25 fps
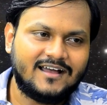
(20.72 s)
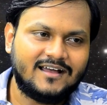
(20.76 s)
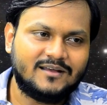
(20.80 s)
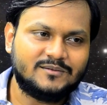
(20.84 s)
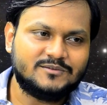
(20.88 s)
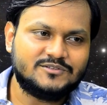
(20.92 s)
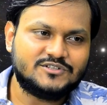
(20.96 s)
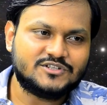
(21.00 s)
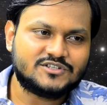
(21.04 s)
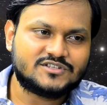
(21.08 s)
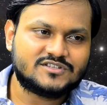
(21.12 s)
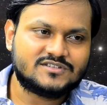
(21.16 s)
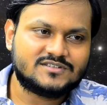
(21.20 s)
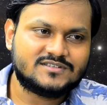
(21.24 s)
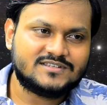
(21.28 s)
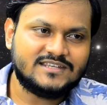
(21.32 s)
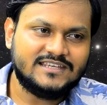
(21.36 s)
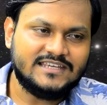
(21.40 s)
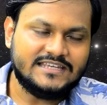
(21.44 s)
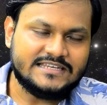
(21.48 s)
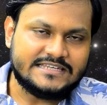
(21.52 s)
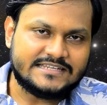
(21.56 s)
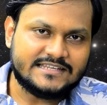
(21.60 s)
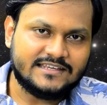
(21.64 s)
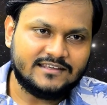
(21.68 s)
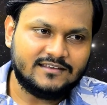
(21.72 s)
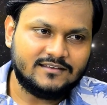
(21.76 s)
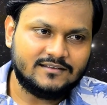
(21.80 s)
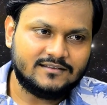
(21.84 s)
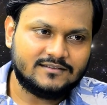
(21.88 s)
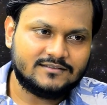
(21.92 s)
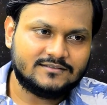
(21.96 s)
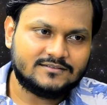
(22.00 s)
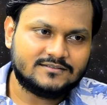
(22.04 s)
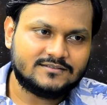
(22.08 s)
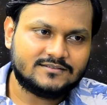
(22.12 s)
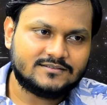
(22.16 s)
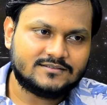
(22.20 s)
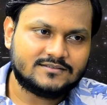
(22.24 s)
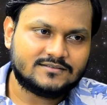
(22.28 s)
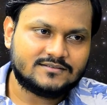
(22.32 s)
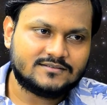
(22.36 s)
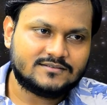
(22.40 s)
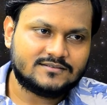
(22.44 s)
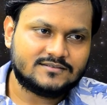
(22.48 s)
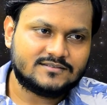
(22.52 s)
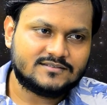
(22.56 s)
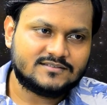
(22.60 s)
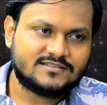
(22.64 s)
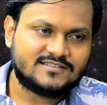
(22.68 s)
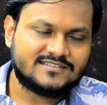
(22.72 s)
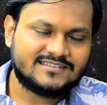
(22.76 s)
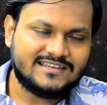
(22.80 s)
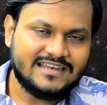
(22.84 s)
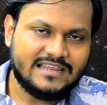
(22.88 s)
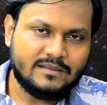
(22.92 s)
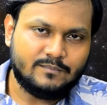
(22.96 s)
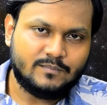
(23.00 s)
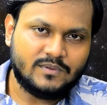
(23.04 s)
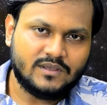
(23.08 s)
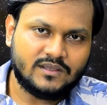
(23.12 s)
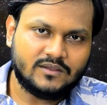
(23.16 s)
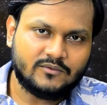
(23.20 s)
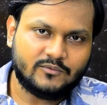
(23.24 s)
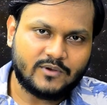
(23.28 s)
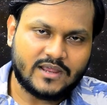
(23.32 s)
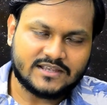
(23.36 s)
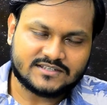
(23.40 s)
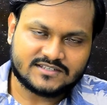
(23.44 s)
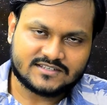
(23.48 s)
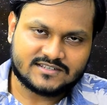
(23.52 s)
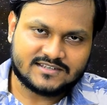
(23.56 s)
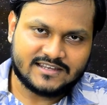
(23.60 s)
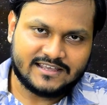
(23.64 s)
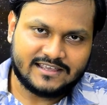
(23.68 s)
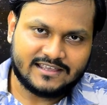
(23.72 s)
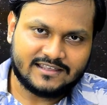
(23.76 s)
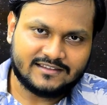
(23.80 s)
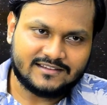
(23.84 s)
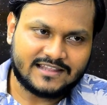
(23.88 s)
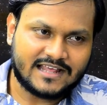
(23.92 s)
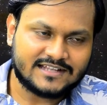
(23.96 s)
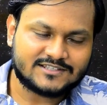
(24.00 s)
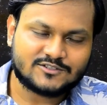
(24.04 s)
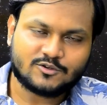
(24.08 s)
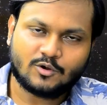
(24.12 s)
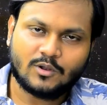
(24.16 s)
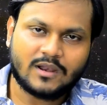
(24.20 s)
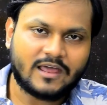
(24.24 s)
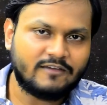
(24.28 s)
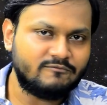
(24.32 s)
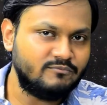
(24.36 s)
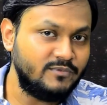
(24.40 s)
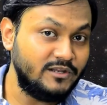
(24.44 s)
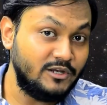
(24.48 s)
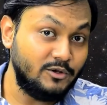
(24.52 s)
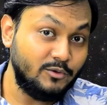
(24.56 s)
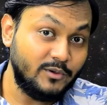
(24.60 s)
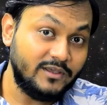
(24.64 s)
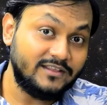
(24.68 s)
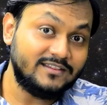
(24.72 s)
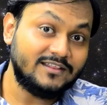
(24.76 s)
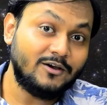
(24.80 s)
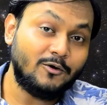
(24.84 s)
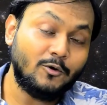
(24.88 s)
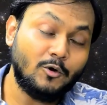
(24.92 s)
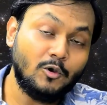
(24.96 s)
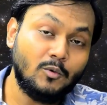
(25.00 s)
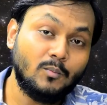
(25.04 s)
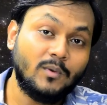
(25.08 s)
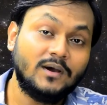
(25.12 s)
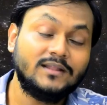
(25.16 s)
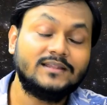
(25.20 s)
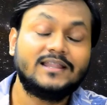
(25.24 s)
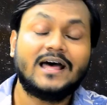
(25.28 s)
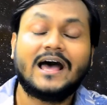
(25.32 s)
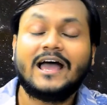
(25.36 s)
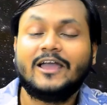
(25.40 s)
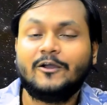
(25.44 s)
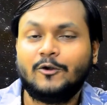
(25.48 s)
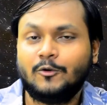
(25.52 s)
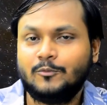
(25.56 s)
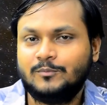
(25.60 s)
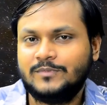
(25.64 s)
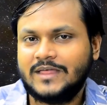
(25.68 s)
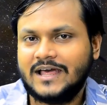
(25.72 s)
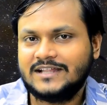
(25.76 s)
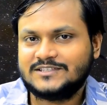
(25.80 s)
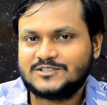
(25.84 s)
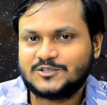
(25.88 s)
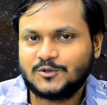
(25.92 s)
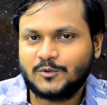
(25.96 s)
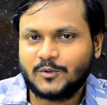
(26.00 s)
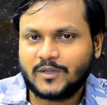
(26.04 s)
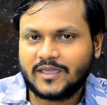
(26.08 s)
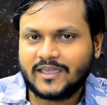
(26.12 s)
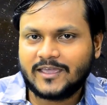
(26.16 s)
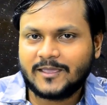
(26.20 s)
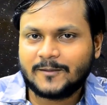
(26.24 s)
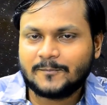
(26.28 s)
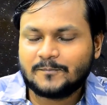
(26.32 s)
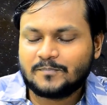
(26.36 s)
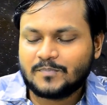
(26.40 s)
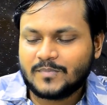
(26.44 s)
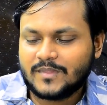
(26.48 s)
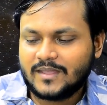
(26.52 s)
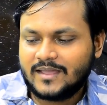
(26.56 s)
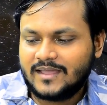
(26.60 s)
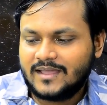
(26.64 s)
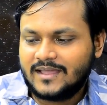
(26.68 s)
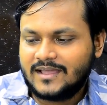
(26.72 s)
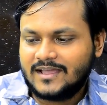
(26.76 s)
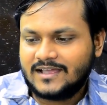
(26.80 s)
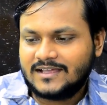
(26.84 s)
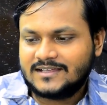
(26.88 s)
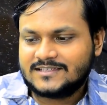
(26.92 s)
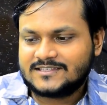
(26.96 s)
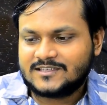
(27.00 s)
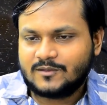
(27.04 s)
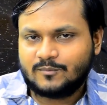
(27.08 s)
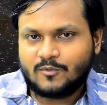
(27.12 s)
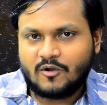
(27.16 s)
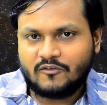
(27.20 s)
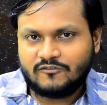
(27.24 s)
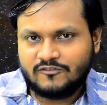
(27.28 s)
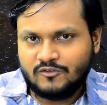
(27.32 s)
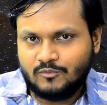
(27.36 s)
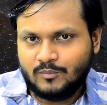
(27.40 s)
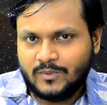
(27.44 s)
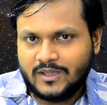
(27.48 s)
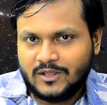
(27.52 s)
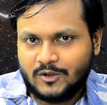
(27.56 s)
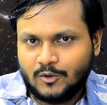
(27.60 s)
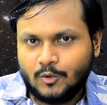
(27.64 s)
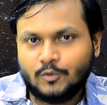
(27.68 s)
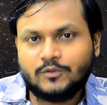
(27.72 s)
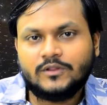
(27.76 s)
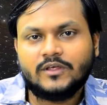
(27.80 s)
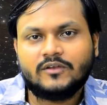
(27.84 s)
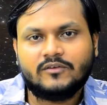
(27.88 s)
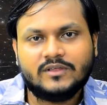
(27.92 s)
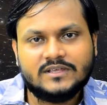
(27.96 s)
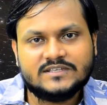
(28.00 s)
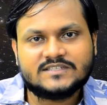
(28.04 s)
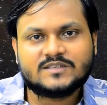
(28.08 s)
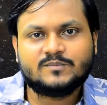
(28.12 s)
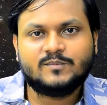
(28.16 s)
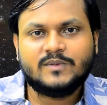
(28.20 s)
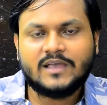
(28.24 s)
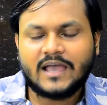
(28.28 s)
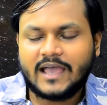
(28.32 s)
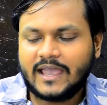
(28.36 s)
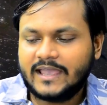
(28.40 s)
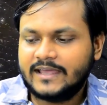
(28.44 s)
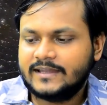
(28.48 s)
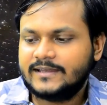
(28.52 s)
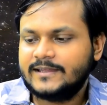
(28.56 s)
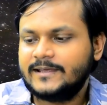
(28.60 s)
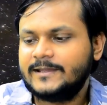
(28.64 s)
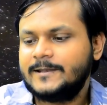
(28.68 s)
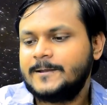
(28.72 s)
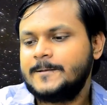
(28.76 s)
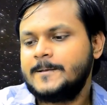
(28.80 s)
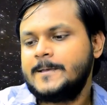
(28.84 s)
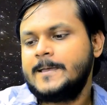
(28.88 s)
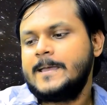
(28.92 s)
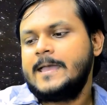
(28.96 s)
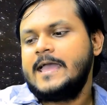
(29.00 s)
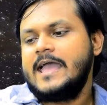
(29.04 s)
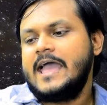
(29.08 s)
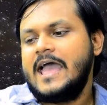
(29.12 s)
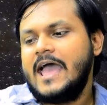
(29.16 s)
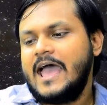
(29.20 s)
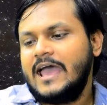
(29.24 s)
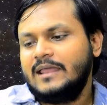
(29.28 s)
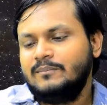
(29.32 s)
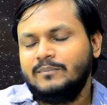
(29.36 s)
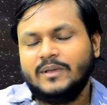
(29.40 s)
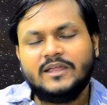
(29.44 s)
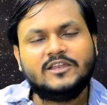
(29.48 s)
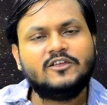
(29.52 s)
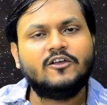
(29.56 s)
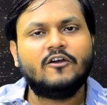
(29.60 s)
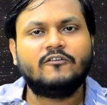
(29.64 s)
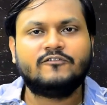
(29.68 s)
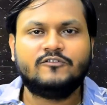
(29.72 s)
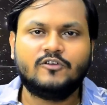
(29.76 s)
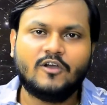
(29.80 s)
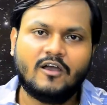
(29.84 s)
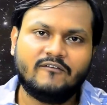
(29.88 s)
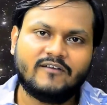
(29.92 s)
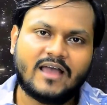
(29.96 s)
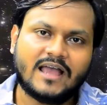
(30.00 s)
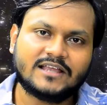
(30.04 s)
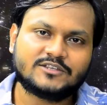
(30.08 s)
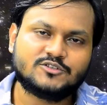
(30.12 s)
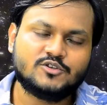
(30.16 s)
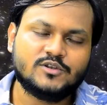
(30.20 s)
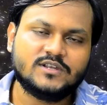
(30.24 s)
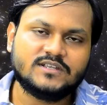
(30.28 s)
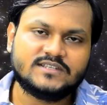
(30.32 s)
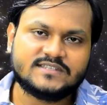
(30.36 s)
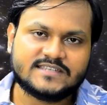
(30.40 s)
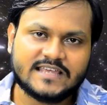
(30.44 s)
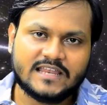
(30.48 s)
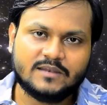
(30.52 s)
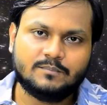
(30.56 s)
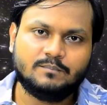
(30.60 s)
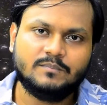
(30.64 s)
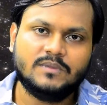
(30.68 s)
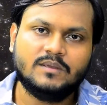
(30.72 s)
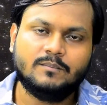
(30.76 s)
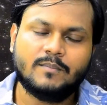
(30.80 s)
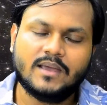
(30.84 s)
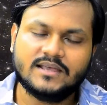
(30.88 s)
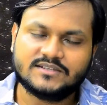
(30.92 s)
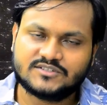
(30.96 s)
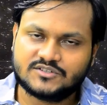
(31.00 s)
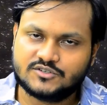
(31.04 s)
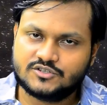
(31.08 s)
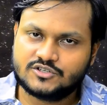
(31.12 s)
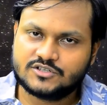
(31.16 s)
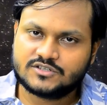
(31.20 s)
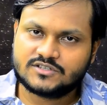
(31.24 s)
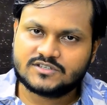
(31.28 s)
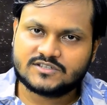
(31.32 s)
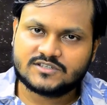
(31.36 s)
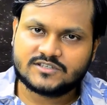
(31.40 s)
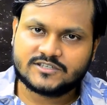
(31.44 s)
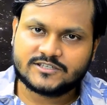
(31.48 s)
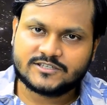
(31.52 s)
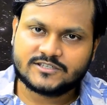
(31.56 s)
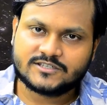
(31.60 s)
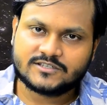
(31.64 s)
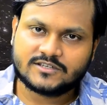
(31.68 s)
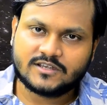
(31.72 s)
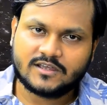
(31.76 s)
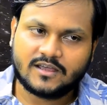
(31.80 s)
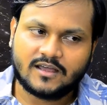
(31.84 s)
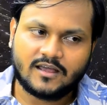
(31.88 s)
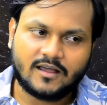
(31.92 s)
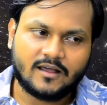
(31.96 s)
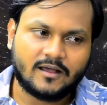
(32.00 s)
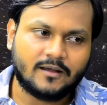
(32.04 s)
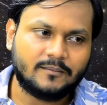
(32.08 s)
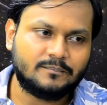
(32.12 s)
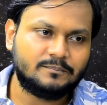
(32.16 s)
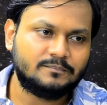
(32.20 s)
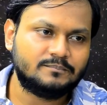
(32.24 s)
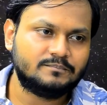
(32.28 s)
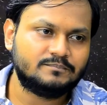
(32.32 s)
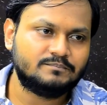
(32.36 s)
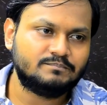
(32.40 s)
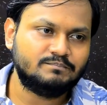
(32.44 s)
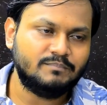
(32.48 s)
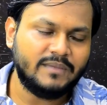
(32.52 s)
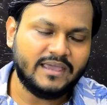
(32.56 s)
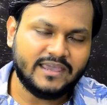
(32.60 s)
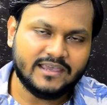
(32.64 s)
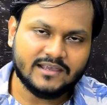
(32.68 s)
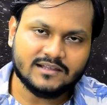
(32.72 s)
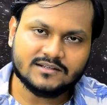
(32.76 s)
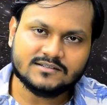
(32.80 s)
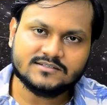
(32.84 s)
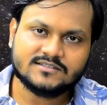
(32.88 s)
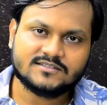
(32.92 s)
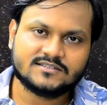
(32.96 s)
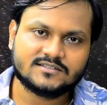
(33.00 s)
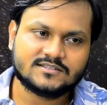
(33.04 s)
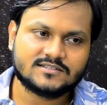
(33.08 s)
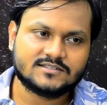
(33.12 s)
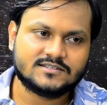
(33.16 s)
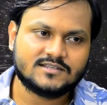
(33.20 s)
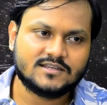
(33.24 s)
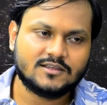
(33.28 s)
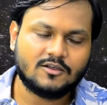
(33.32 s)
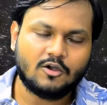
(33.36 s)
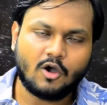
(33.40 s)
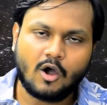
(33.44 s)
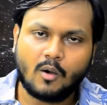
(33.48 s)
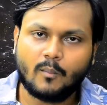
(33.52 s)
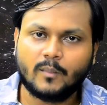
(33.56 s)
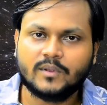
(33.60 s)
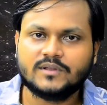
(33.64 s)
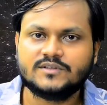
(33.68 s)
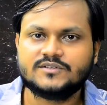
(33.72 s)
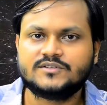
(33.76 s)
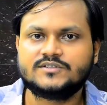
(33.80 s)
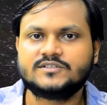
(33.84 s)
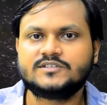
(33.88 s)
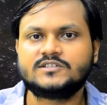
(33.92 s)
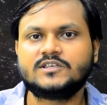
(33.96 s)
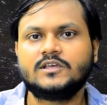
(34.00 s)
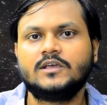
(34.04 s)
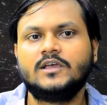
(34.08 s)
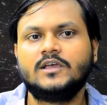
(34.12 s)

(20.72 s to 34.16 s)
Just eating, sleeping, resting. That's all I've been doing the whole month. I hope that's okay. Some of you may know the reason behind it. And many of you have actually sent me messages, mails, comments,